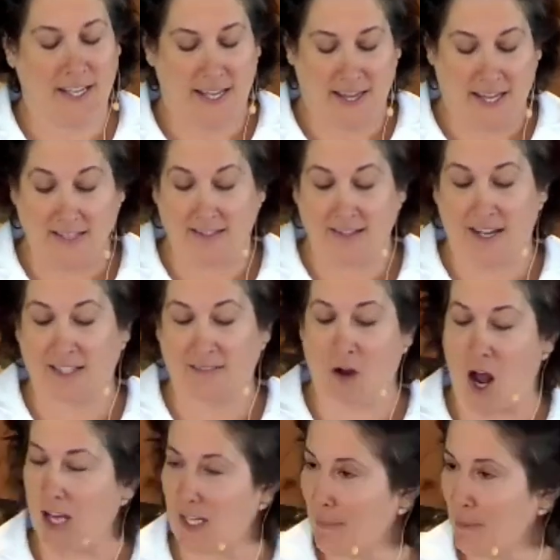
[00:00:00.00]
Things like
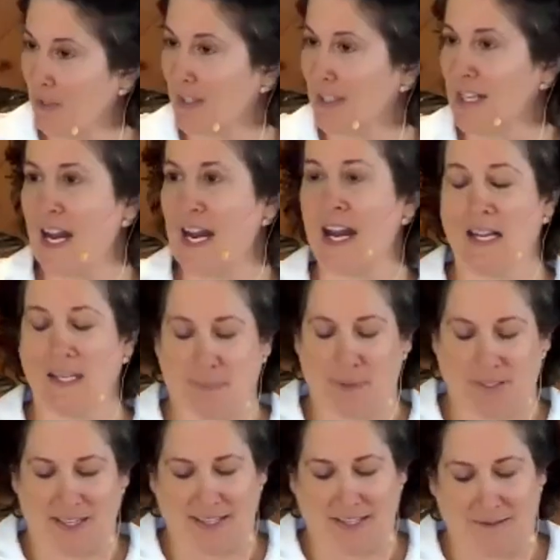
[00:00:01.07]
hospital stays,
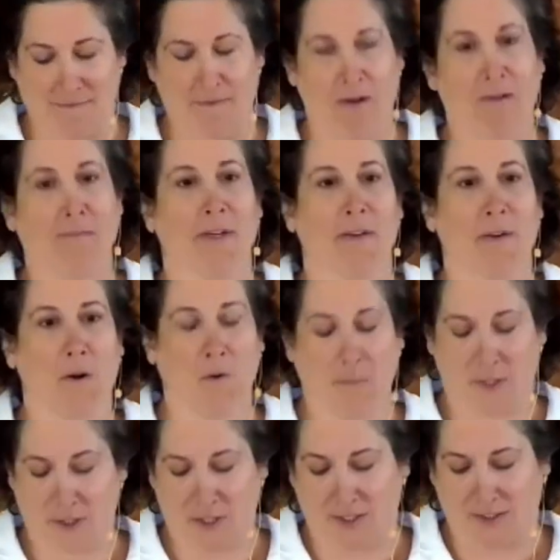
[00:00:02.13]
police involvement,
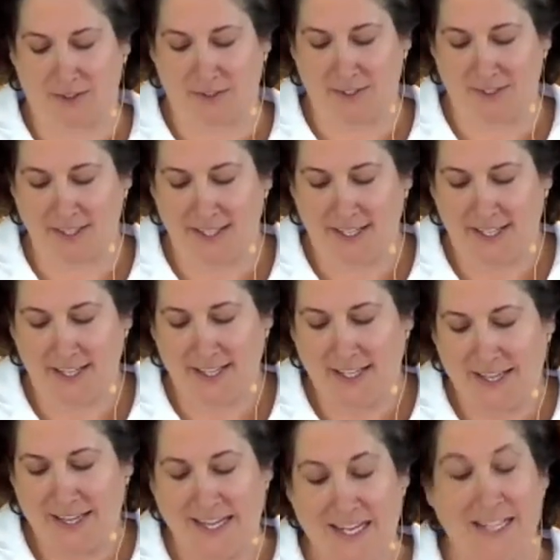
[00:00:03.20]
homeless shelters,
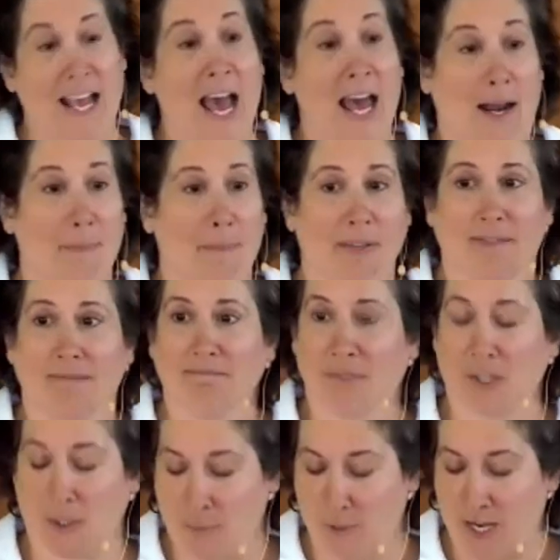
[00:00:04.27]
these add up.
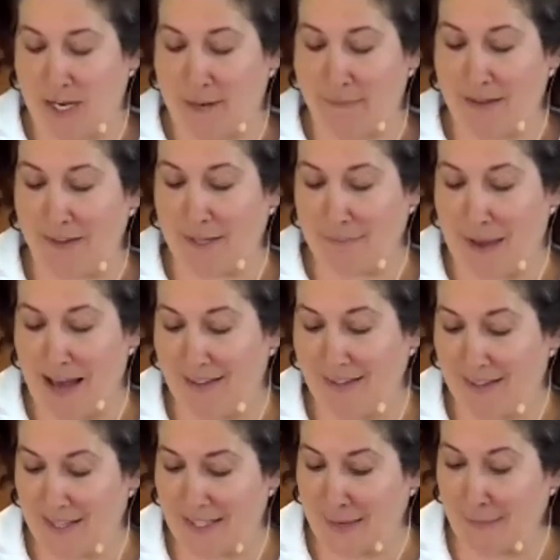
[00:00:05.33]
There's pretty compelling math
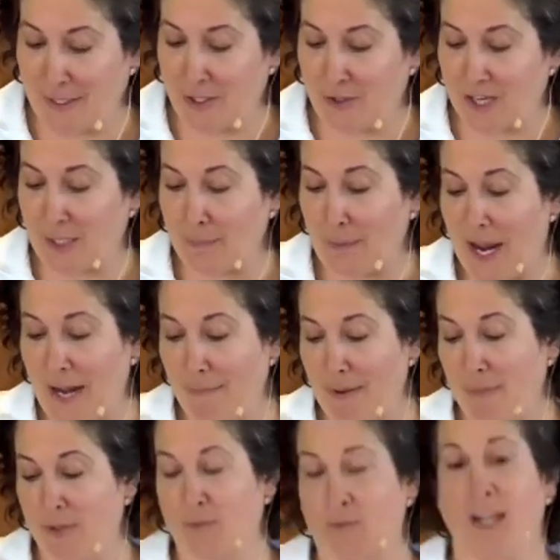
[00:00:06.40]
that demonstrates paying
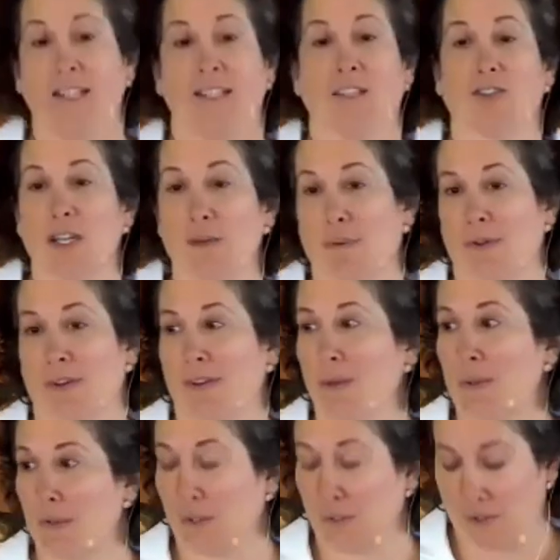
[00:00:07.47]
people's rent is cheaper than
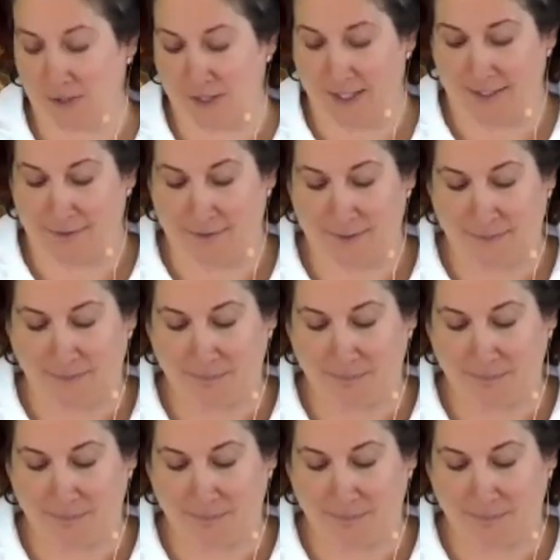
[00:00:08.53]
those alternatives.